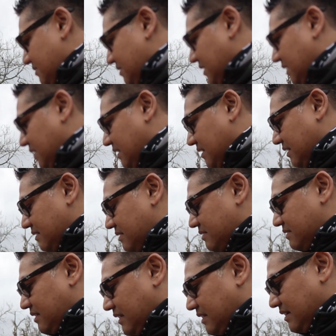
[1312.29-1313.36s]
I
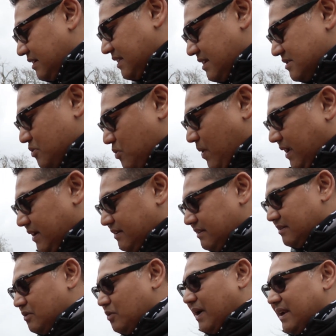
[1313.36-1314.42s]
think it has
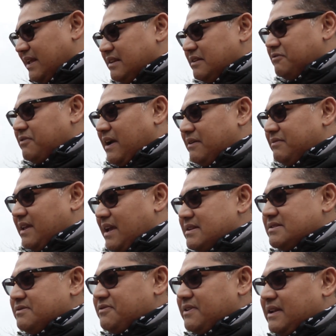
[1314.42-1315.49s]
185
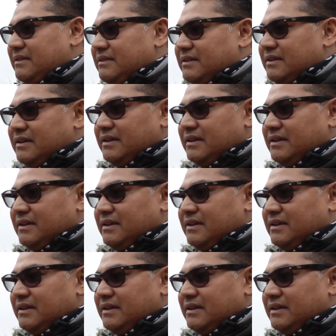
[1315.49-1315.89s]
tires in front.